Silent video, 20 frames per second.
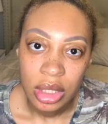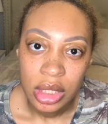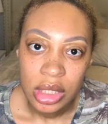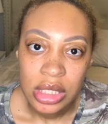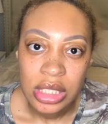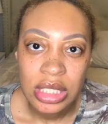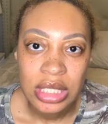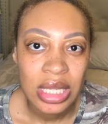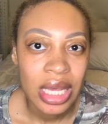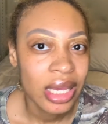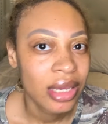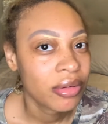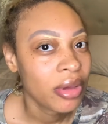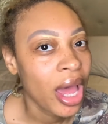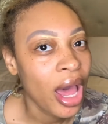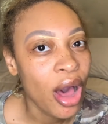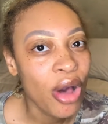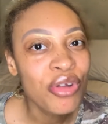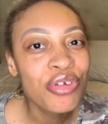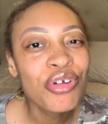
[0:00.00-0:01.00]
It's like,
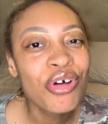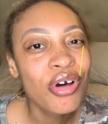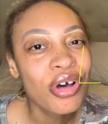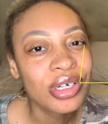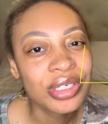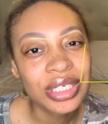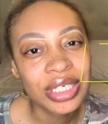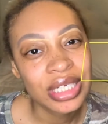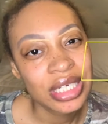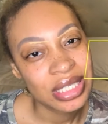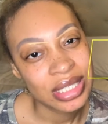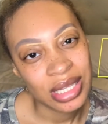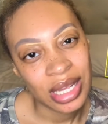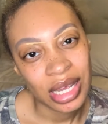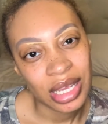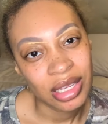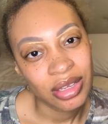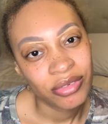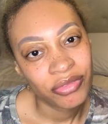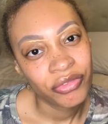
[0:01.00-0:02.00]
how long did it
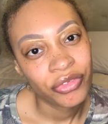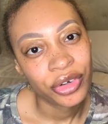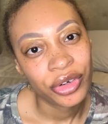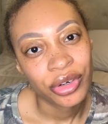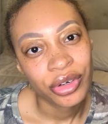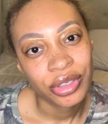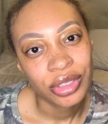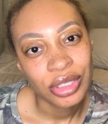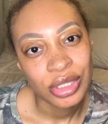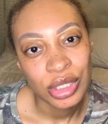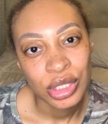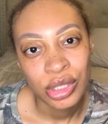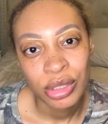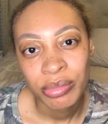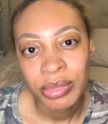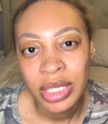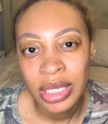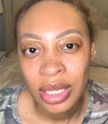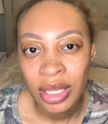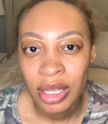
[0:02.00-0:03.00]
take for the
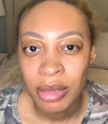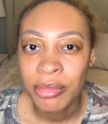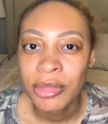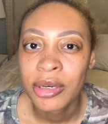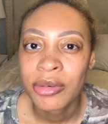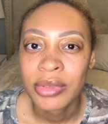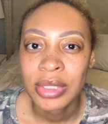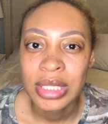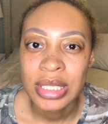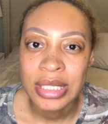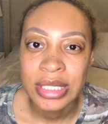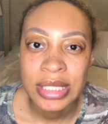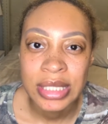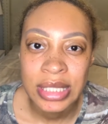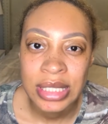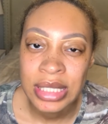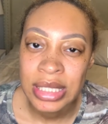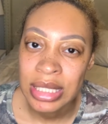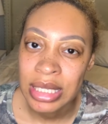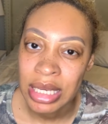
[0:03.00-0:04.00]
serpent to come up with
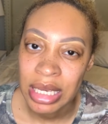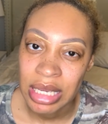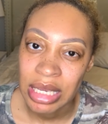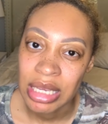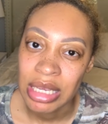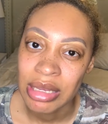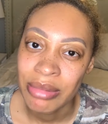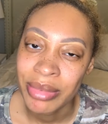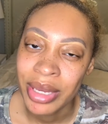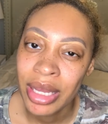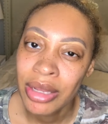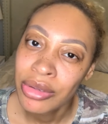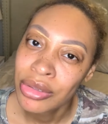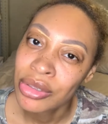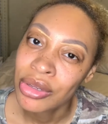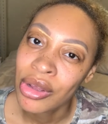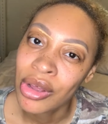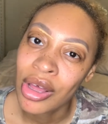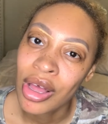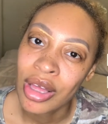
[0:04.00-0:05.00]
this scheme? How
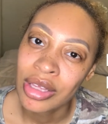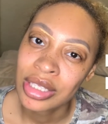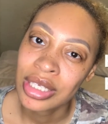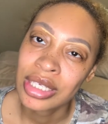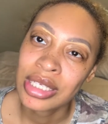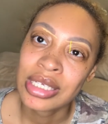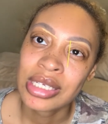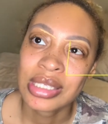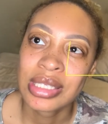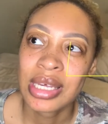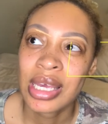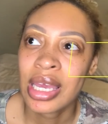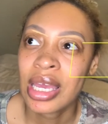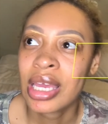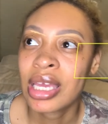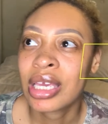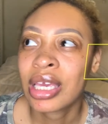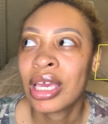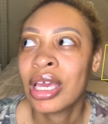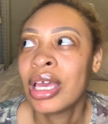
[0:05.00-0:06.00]
long did it
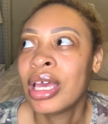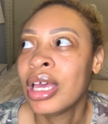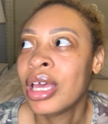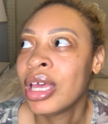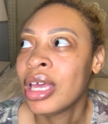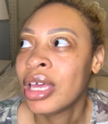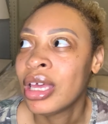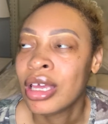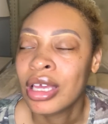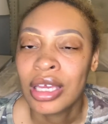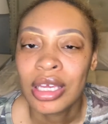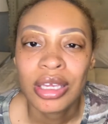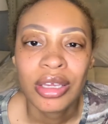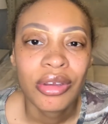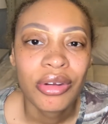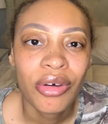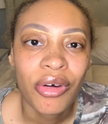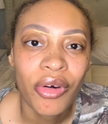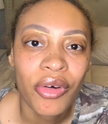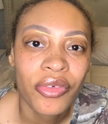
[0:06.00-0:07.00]
take,
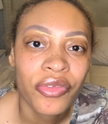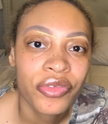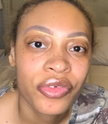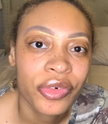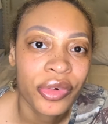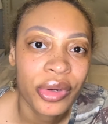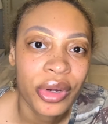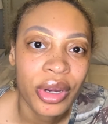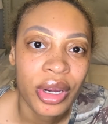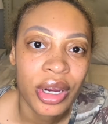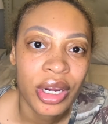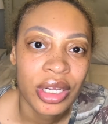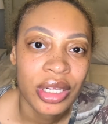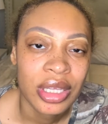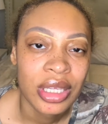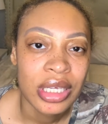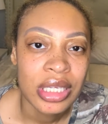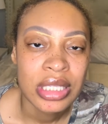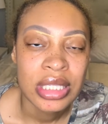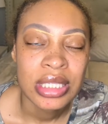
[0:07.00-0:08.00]
for
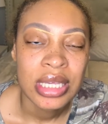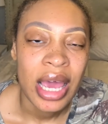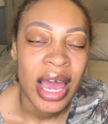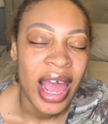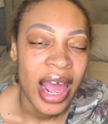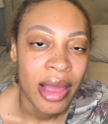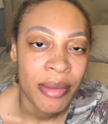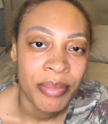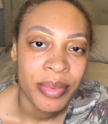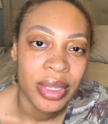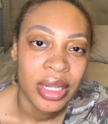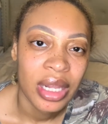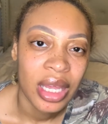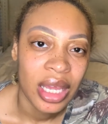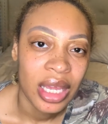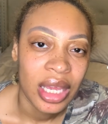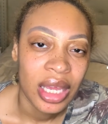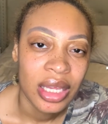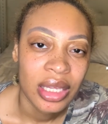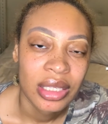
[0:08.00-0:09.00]
this to happen?
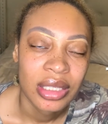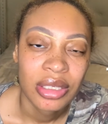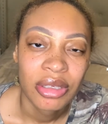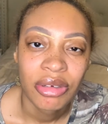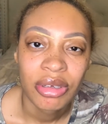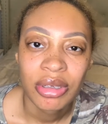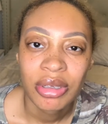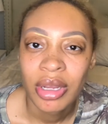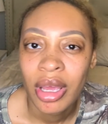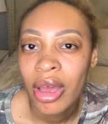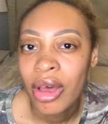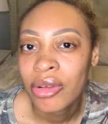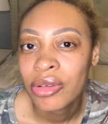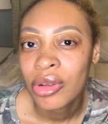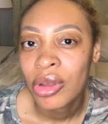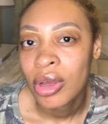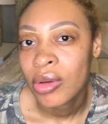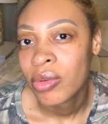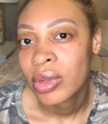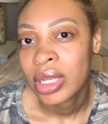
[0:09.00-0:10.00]
Like, how
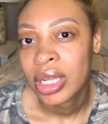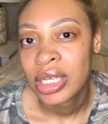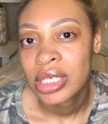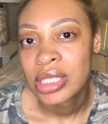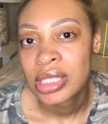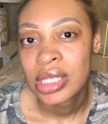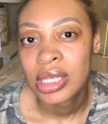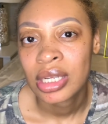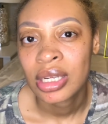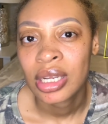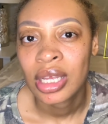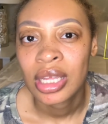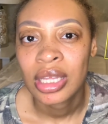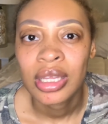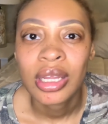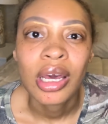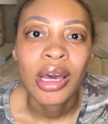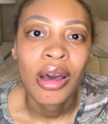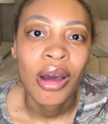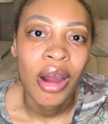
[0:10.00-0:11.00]
long were they sitting in
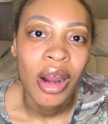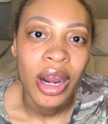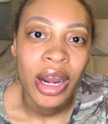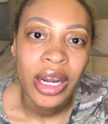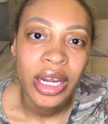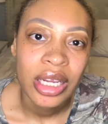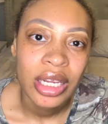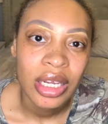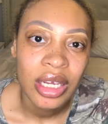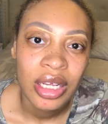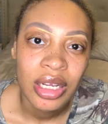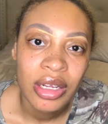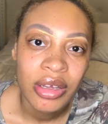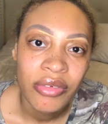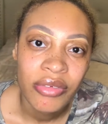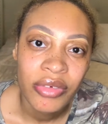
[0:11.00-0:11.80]
the Garden of